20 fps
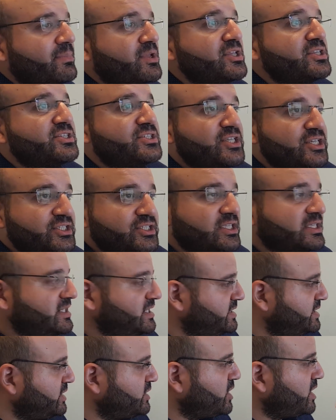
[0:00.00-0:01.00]

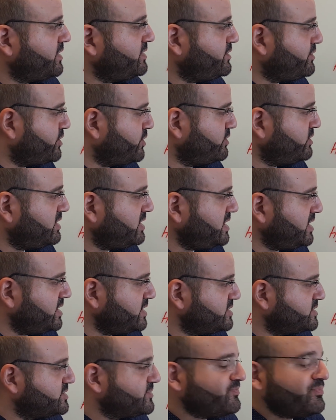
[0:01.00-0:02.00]
consistently denied their own
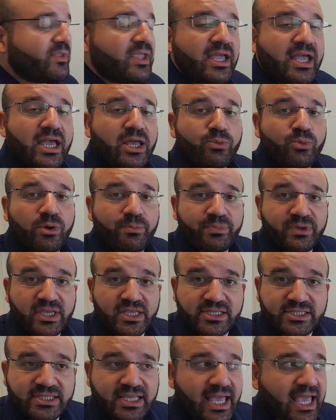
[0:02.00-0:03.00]
needs. And what
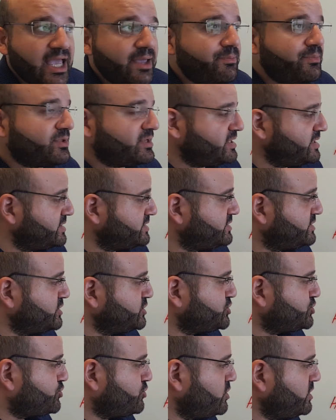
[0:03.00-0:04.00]
begins to happen is
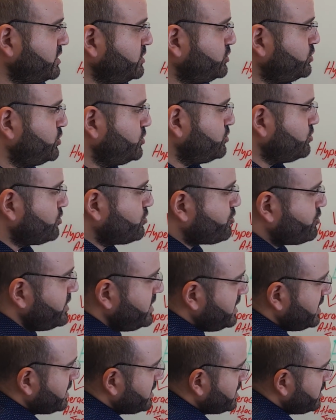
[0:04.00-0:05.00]
the strong internal
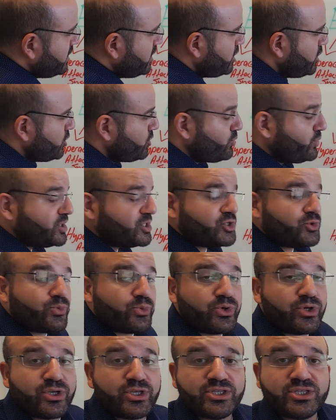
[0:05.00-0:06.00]
critic, which
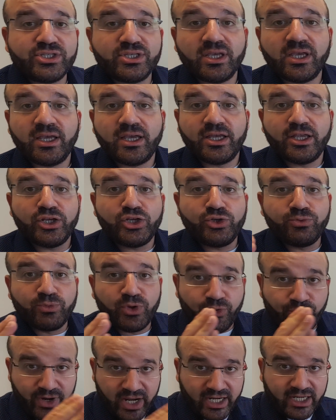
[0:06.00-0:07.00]
was
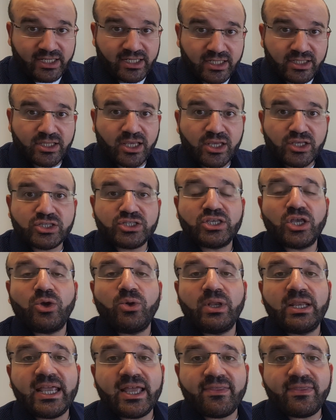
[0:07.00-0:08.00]
directed
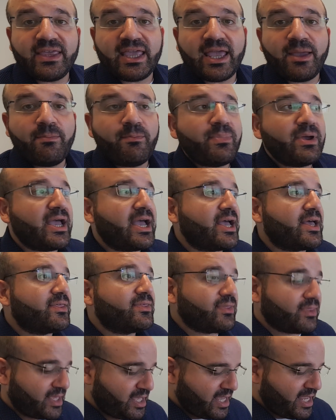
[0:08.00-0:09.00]
solely at the
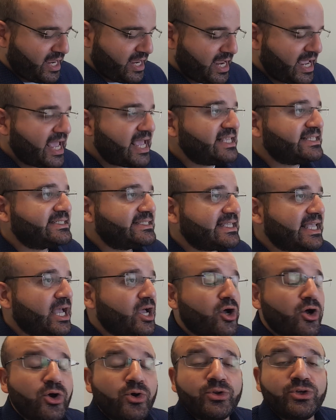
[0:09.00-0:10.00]
empath, is
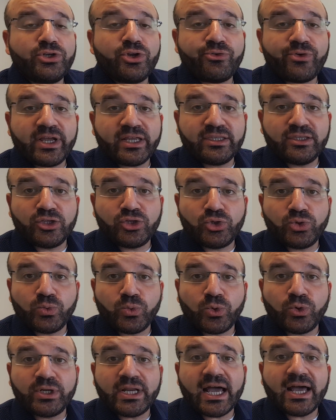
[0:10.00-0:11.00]
now directed
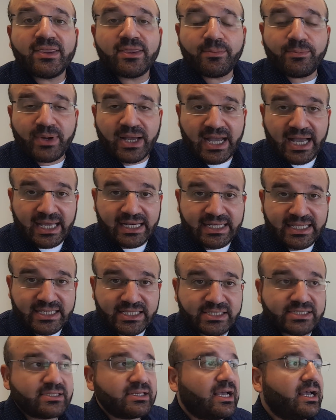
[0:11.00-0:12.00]
toward other
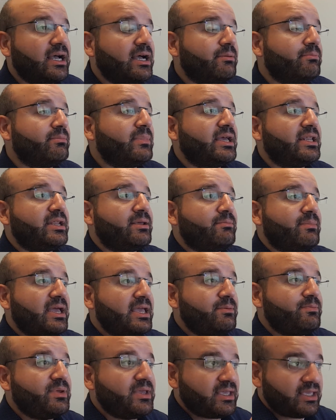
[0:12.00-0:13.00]
parties. And it
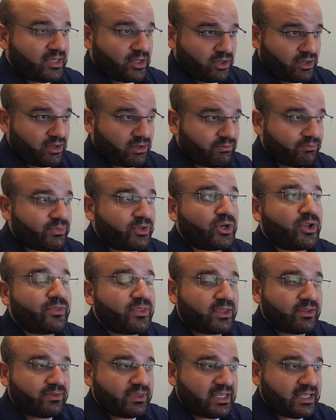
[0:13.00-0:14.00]
may be
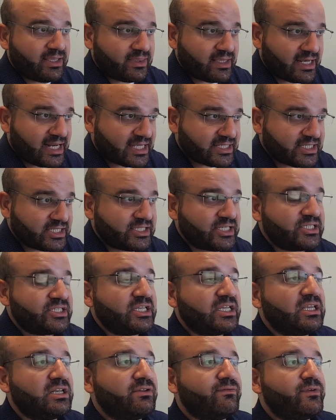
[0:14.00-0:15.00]
the
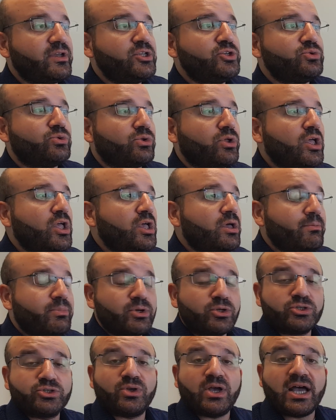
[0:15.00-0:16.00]
narcissistic individual,
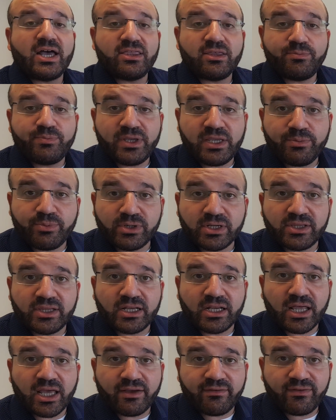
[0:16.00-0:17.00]
but also other people in
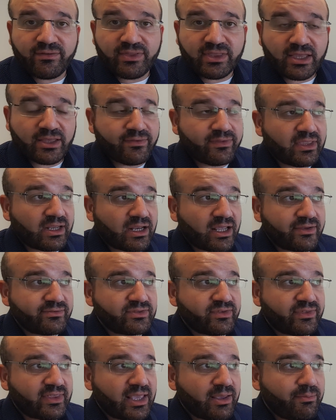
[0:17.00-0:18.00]
the
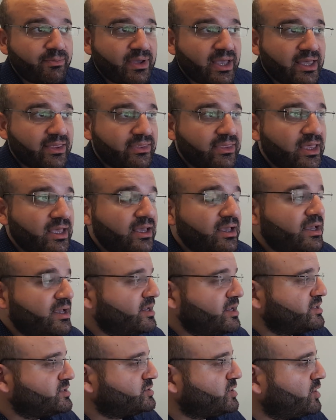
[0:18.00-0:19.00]
lives of the empath.
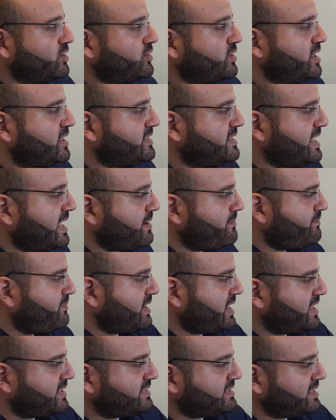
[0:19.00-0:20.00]
So the
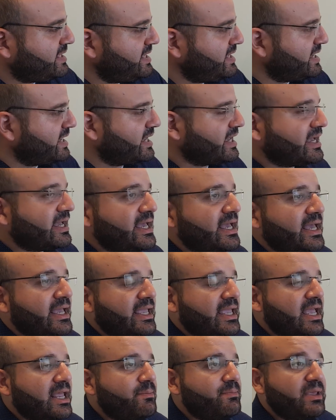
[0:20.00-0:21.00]
empath here
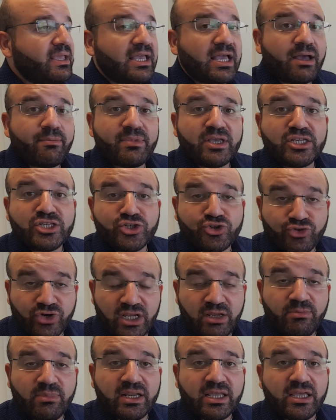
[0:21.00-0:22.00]
can become
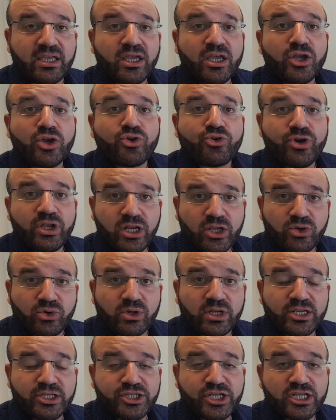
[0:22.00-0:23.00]
extremely
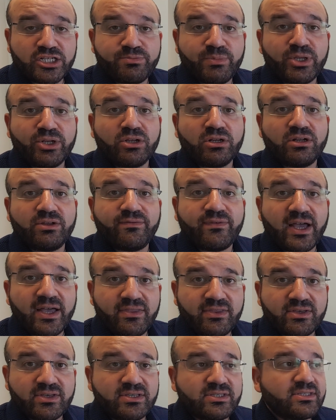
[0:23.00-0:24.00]
critical and judgmental of
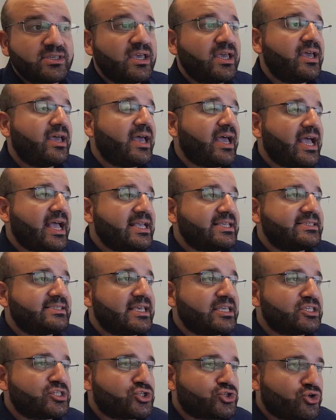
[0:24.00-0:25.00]
others, as
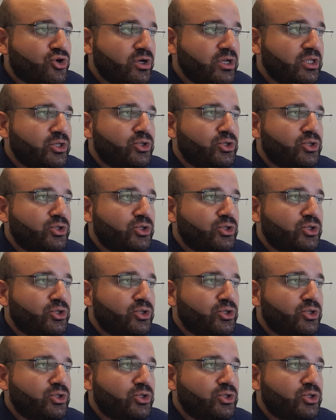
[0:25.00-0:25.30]
that strong